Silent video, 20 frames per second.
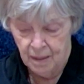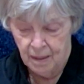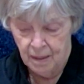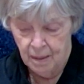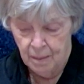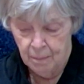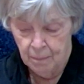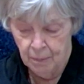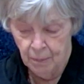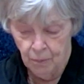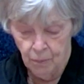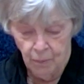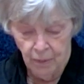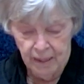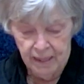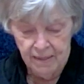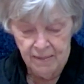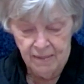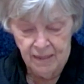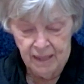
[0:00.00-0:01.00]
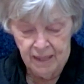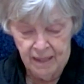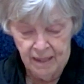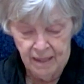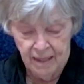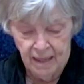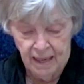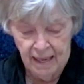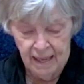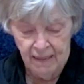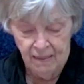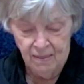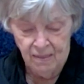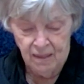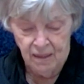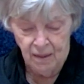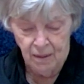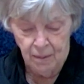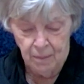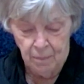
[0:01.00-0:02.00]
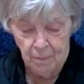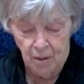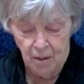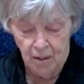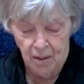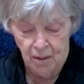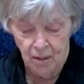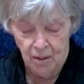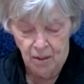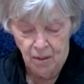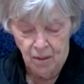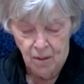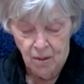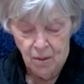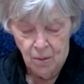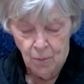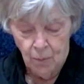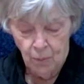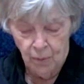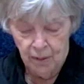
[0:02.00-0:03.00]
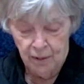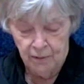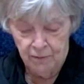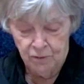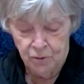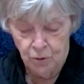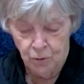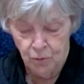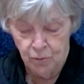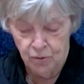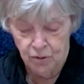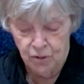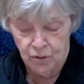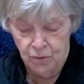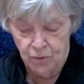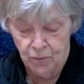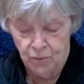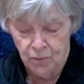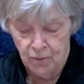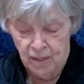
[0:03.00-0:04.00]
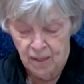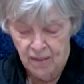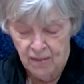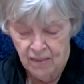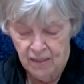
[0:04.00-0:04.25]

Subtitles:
But right then and there, Mark would have told you that